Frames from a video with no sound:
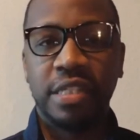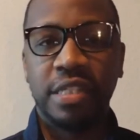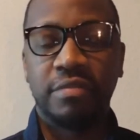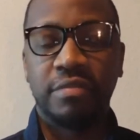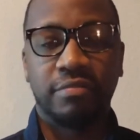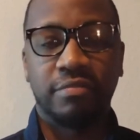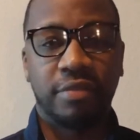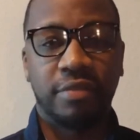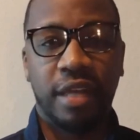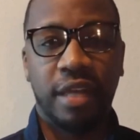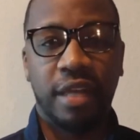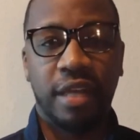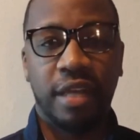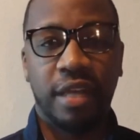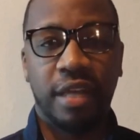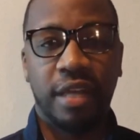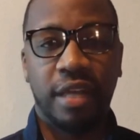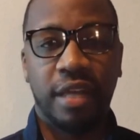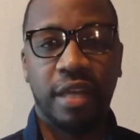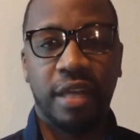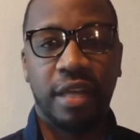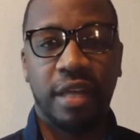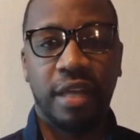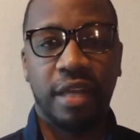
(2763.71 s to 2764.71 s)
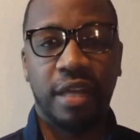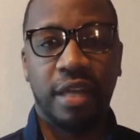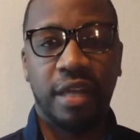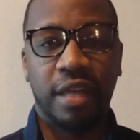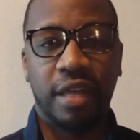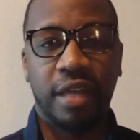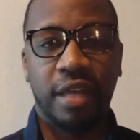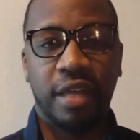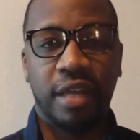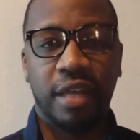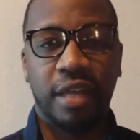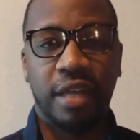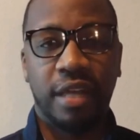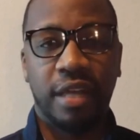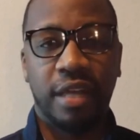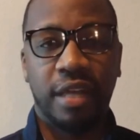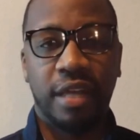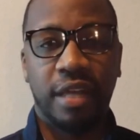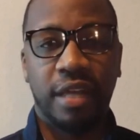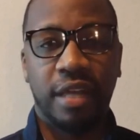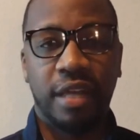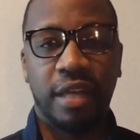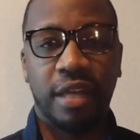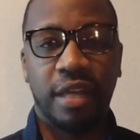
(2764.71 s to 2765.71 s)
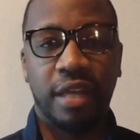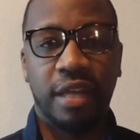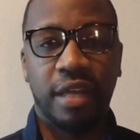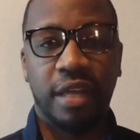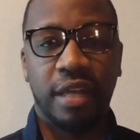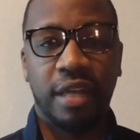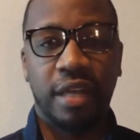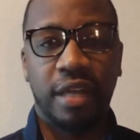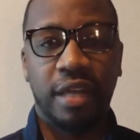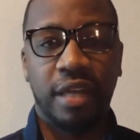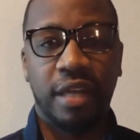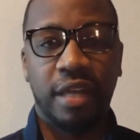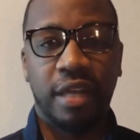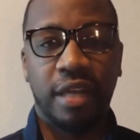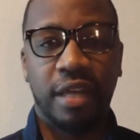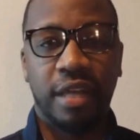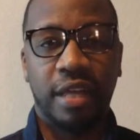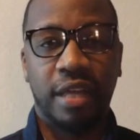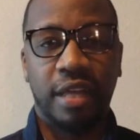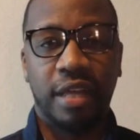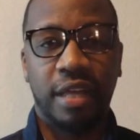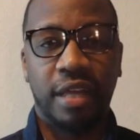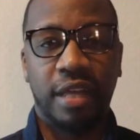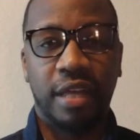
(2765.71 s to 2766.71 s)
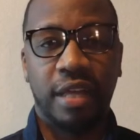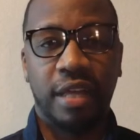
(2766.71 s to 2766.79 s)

I mean, it was like honest to God, she was phenomenal.